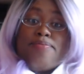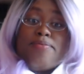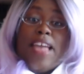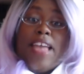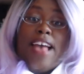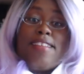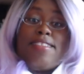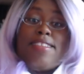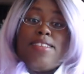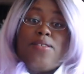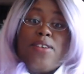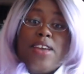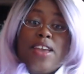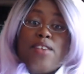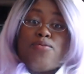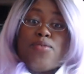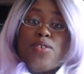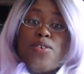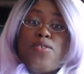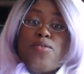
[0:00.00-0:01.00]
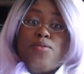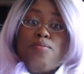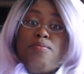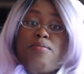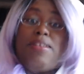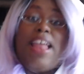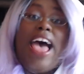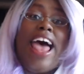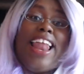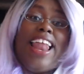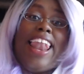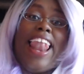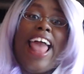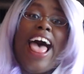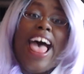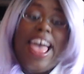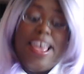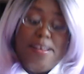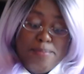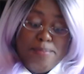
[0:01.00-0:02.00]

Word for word: I still have room. Not a lot,